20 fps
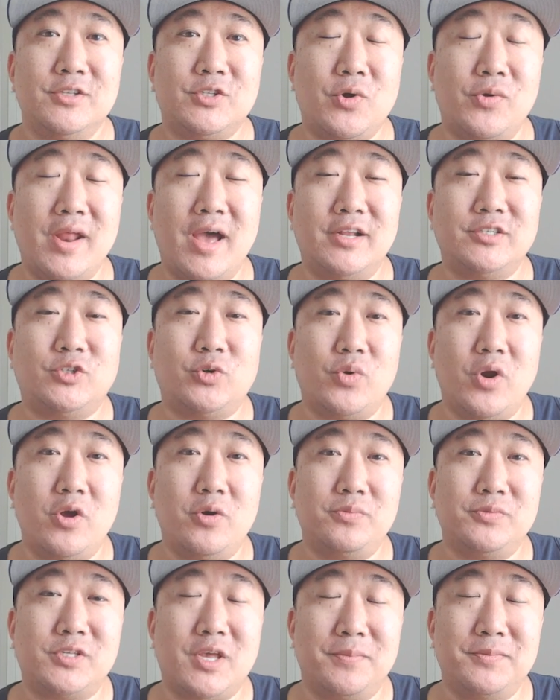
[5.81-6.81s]
Going on,
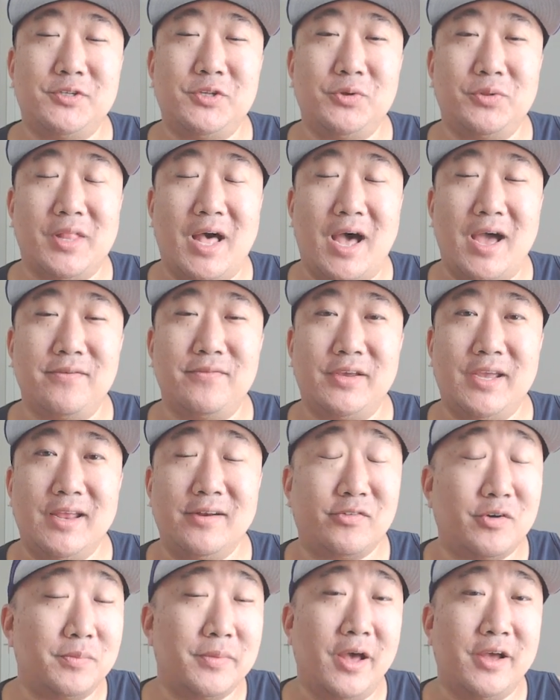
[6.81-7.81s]
Jerome's coming to you live again
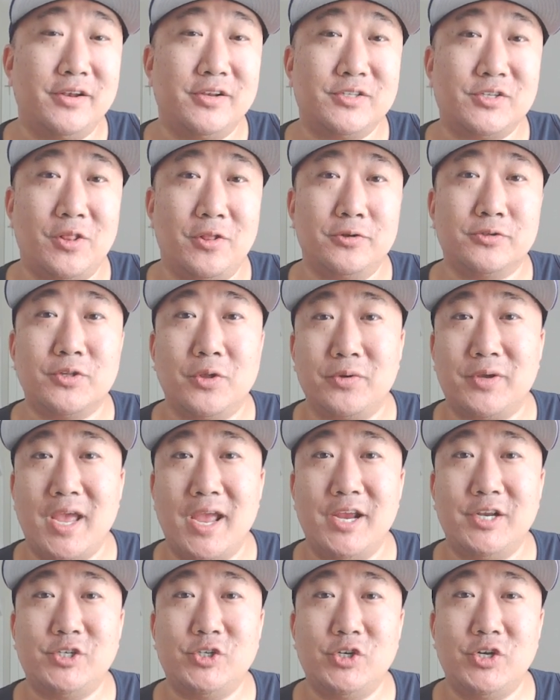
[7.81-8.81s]
from an undisclosed
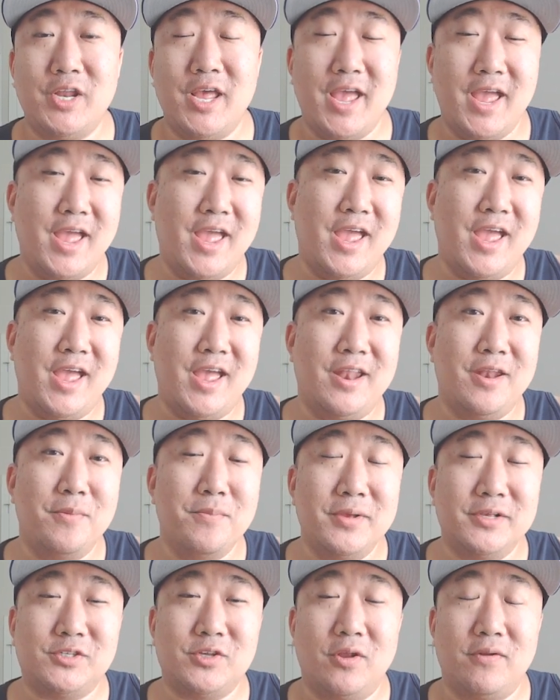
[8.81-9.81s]
location, and
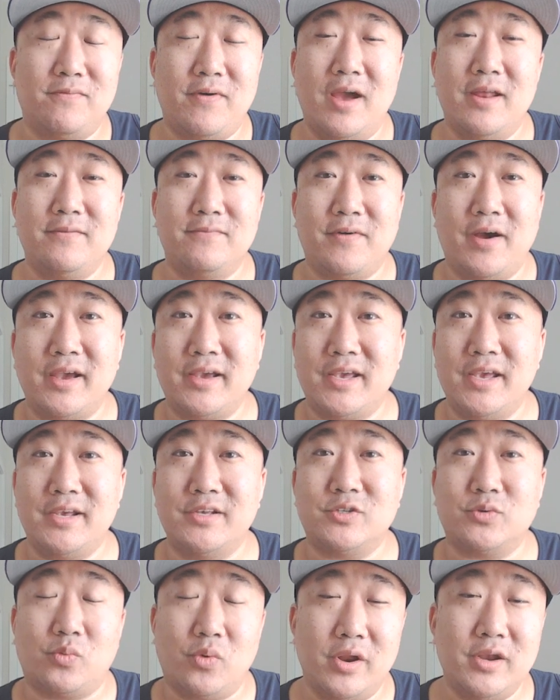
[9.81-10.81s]
Minnesota Fighting
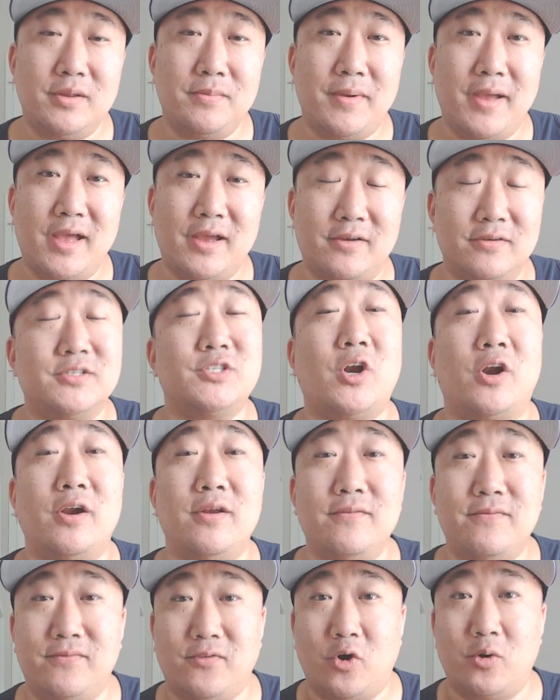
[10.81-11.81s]
Vikings running back, sorry,
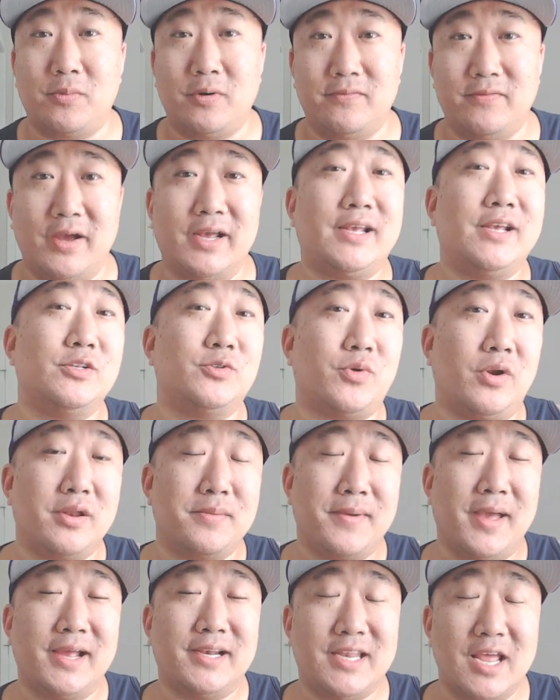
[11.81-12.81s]
former Vikings running
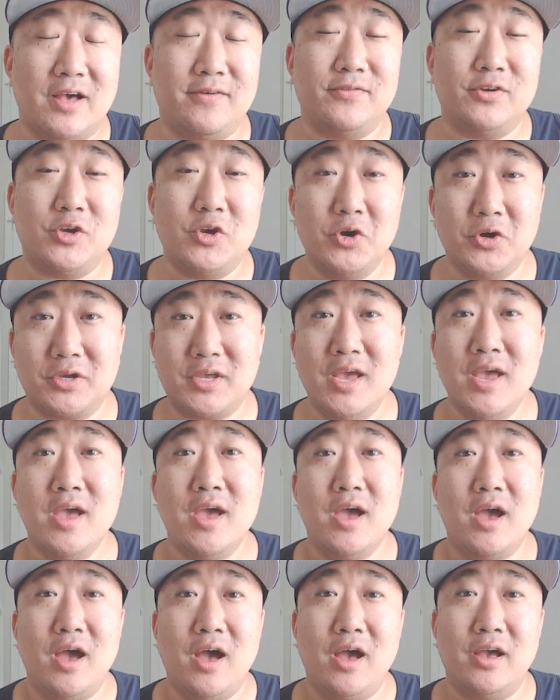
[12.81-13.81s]
back Dalvin Cook
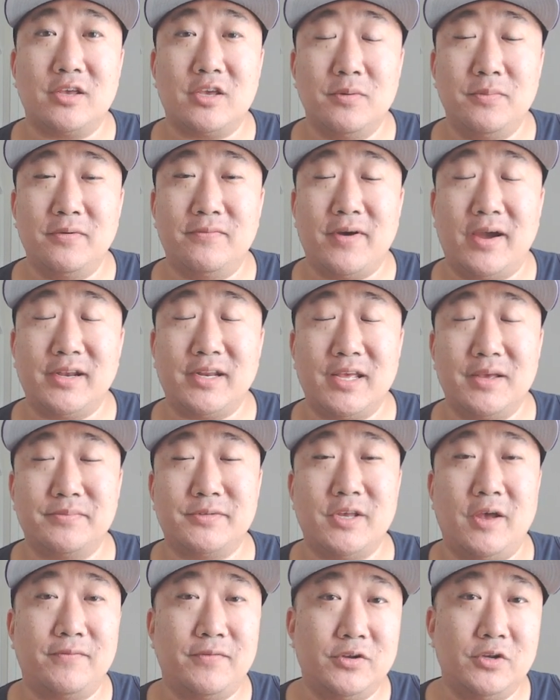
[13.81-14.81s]
could be finding
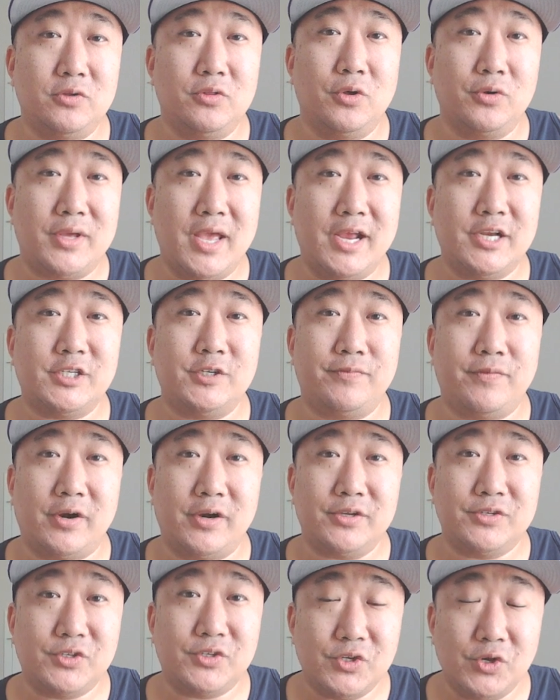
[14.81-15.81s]
himself a new location
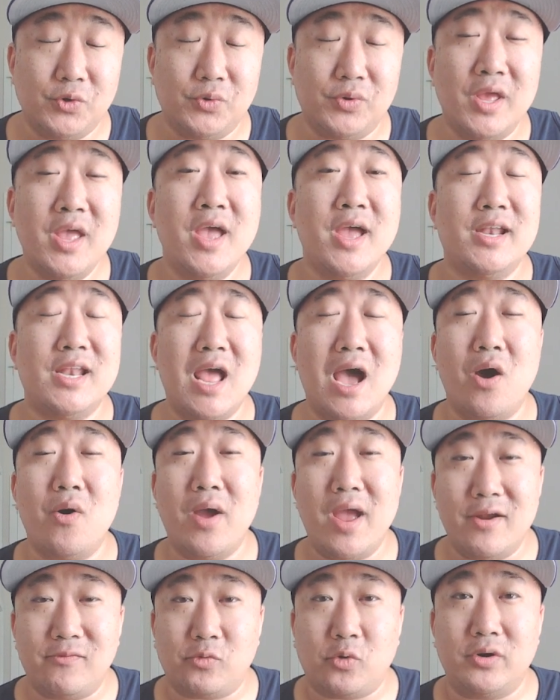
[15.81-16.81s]
very soon. Now,
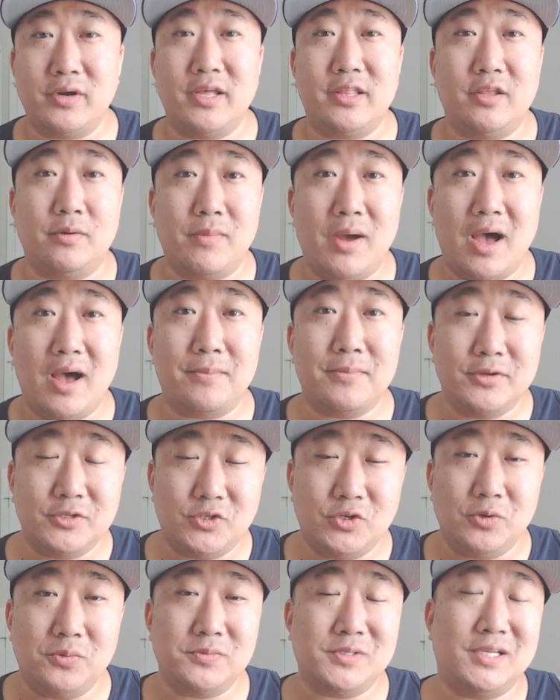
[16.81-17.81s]
everyone and their mom
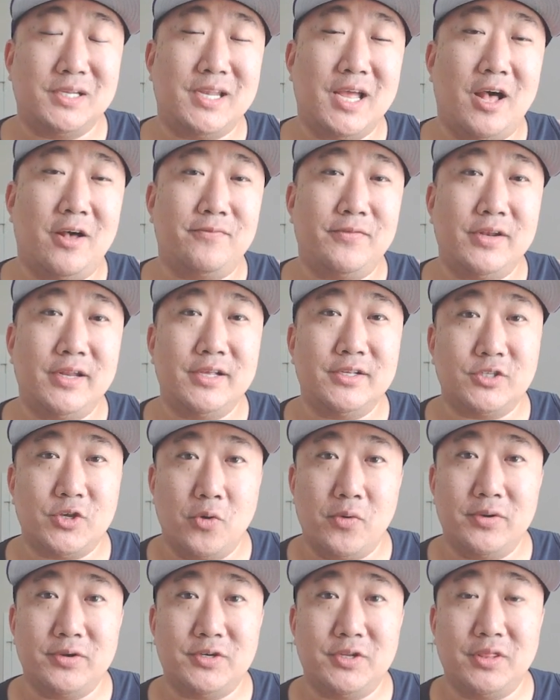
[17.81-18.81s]
assumes that Dalvin is
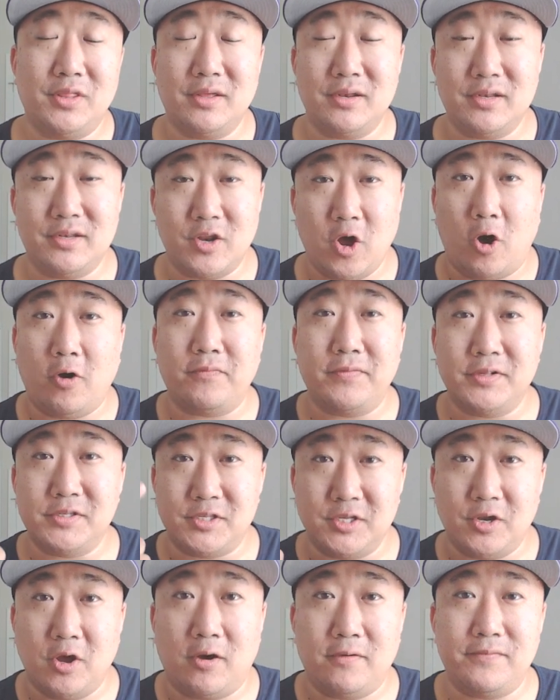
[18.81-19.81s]
going to the Dolphins,
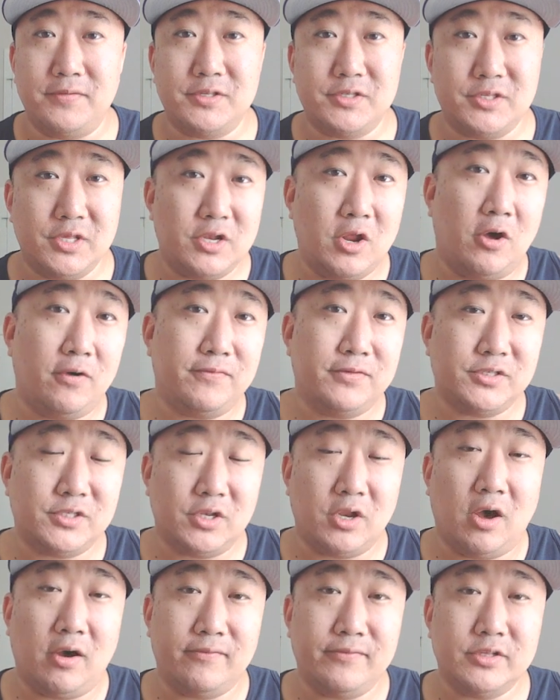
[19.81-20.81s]

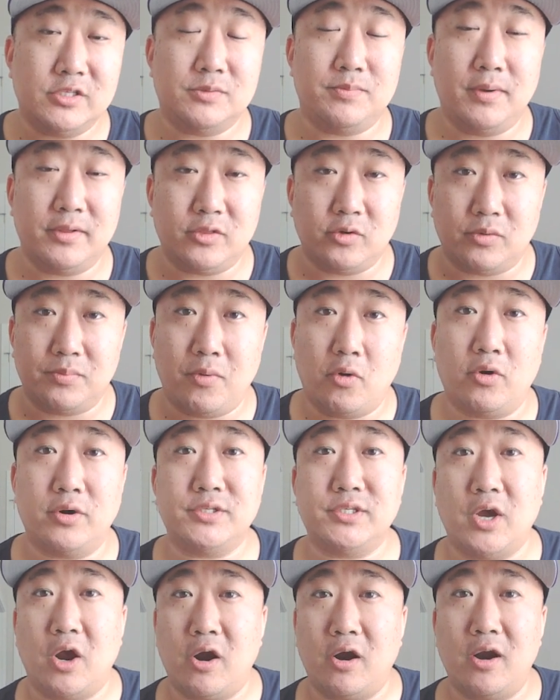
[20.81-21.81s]
but the reports
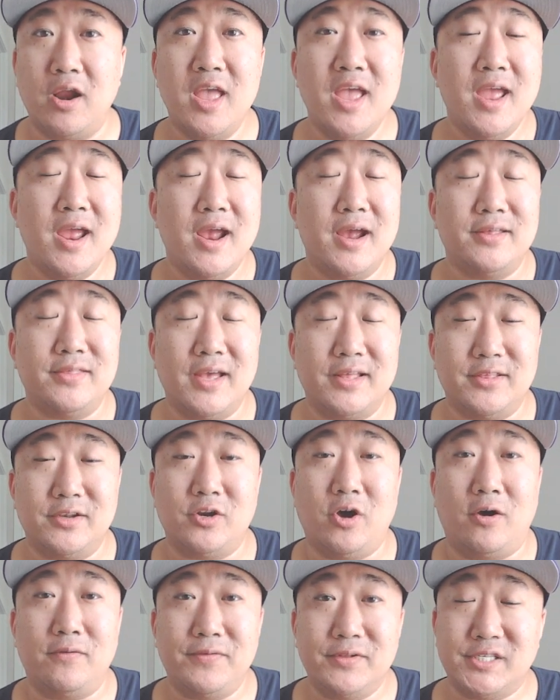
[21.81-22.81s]
are that the
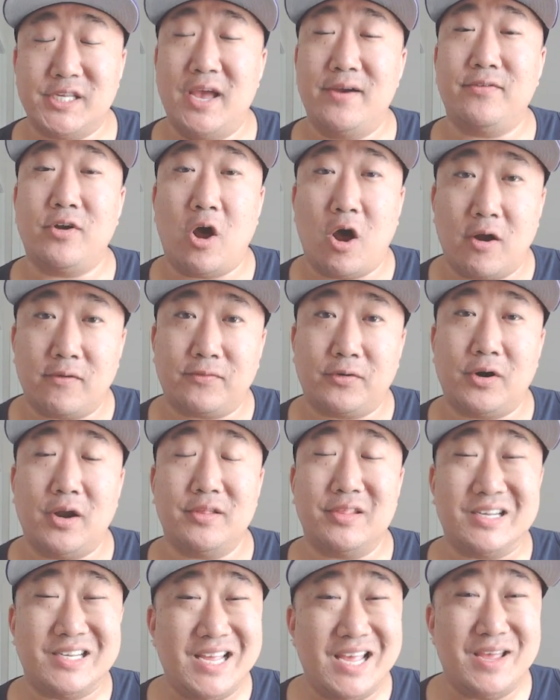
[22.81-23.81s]
Dolphins have an offer on
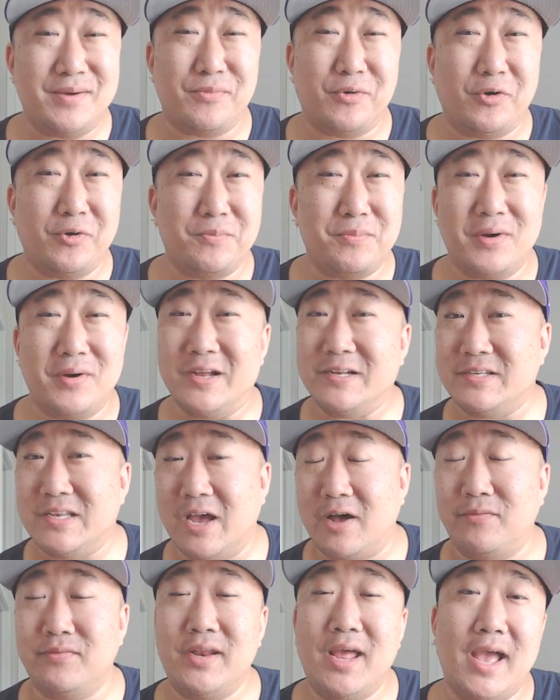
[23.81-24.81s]
the table, but
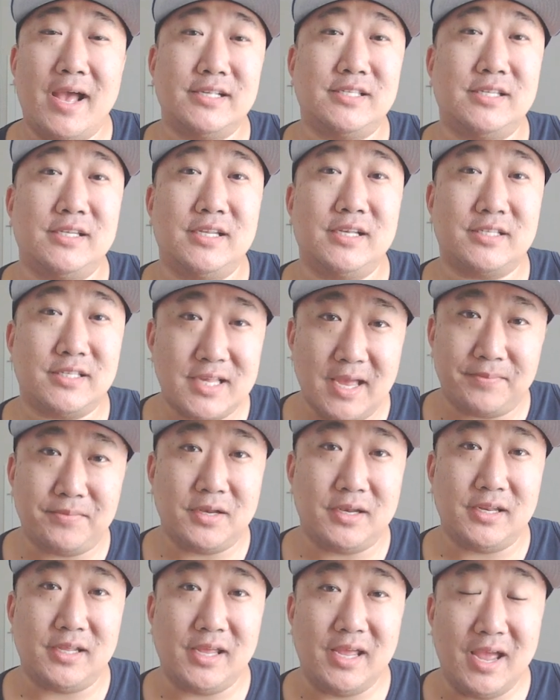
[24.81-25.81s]
Dalvin hasn't
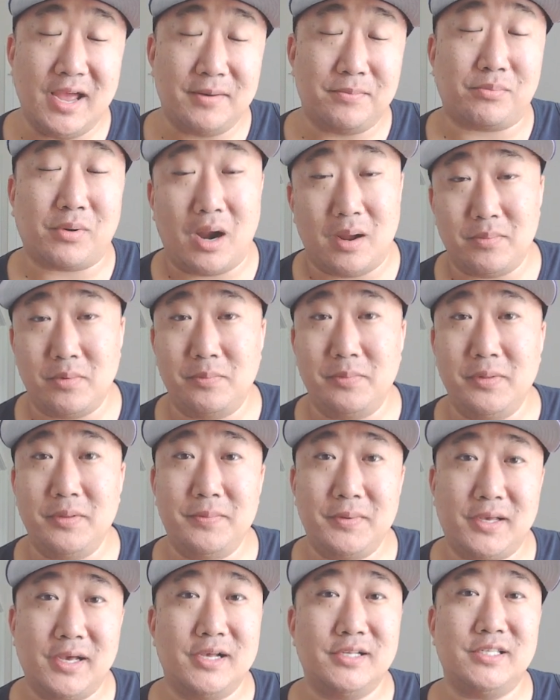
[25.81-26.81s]
accepted it yet, probably
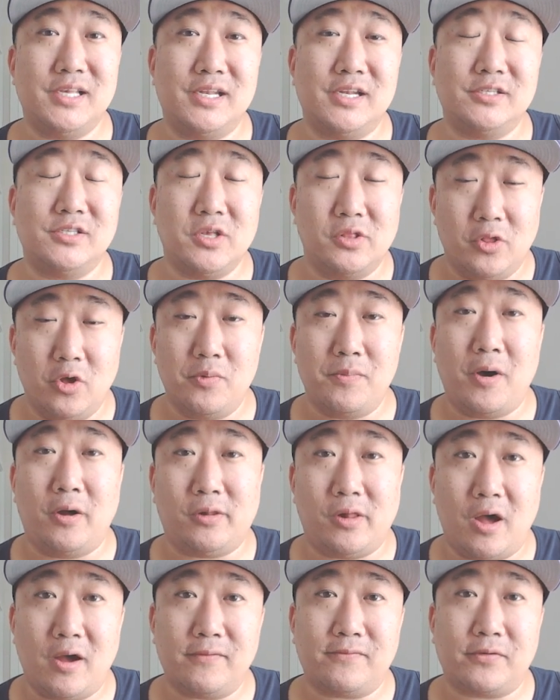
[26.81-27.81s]
because it is a lowball
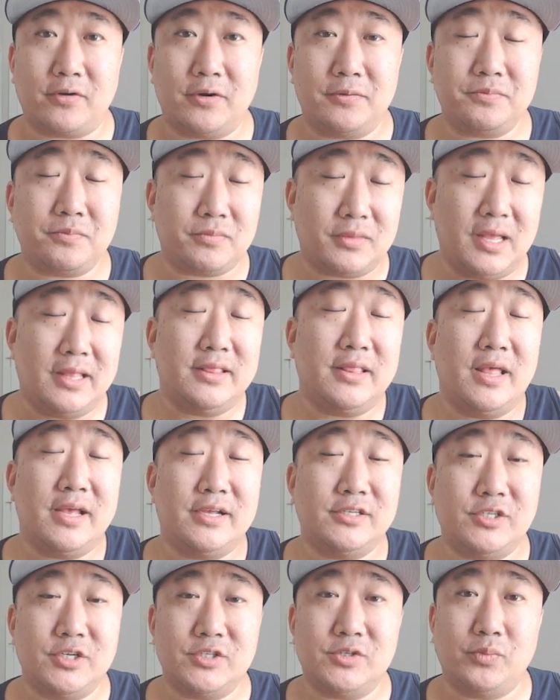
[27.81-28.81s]
offer, and
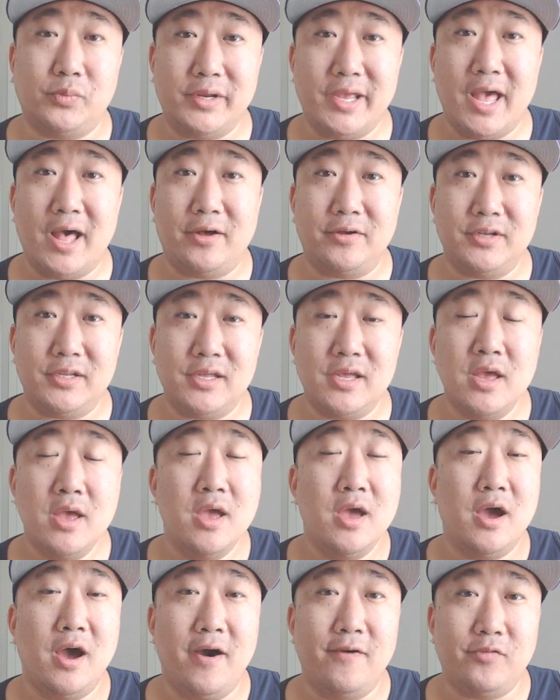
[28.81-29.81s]
that's just the reality
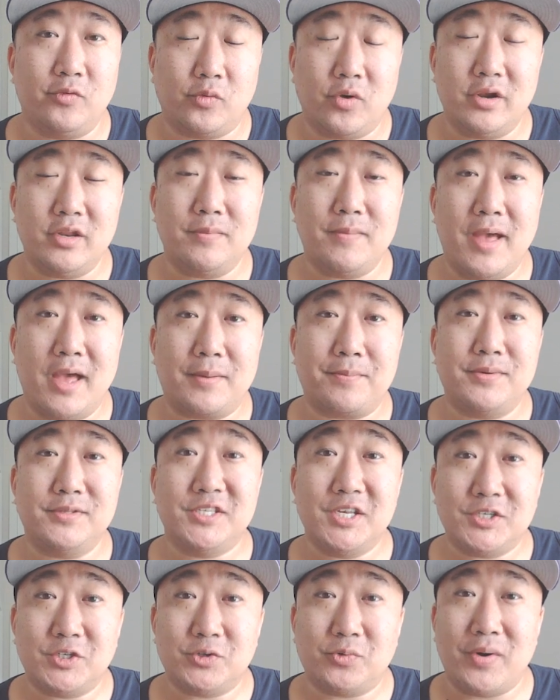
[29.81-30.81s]
of the running back
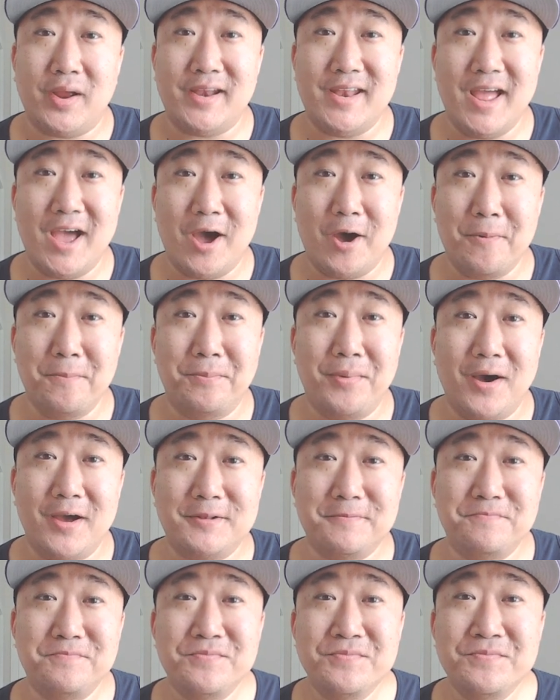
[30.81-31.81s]
position right now. But